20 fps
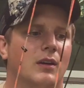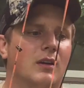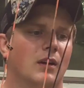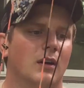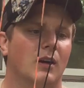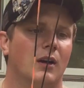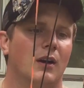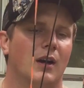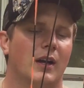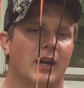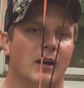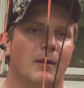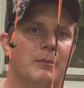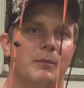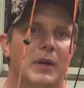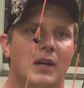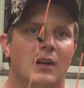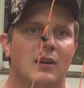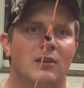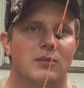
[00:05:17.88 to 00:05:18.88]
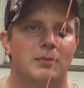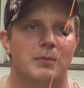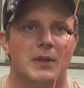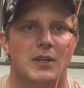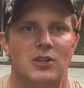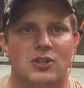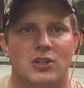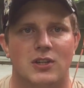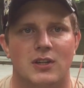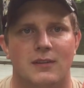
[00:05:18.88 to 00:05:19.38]
I got a Bear
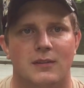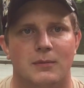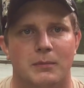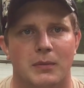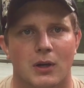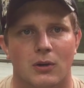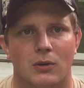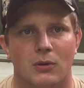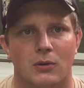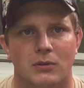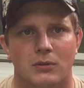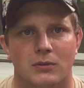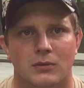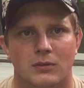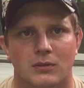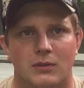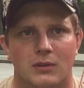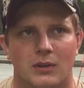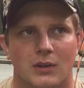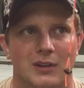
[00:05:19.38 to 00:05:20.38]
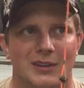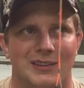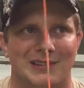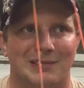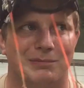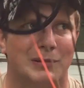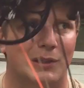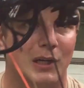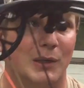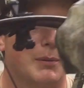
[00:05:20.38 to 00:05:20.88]
Species bow,
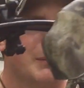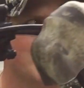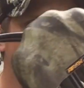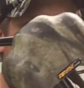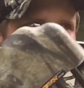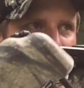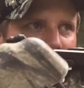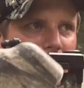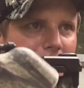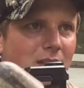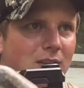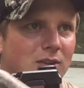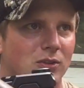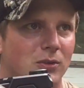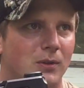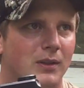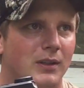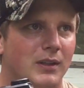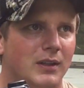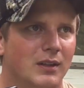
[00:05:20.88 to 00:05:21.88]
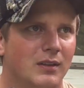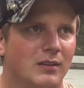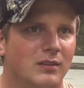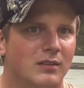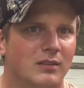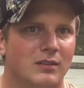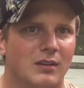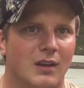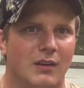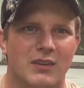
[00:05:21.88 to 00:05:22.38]
probably a
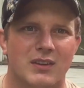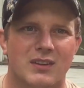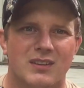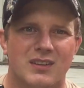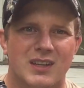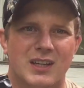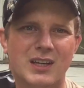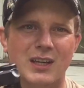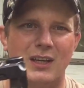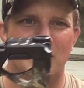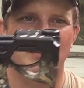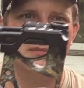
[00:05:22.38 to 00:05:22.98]
2017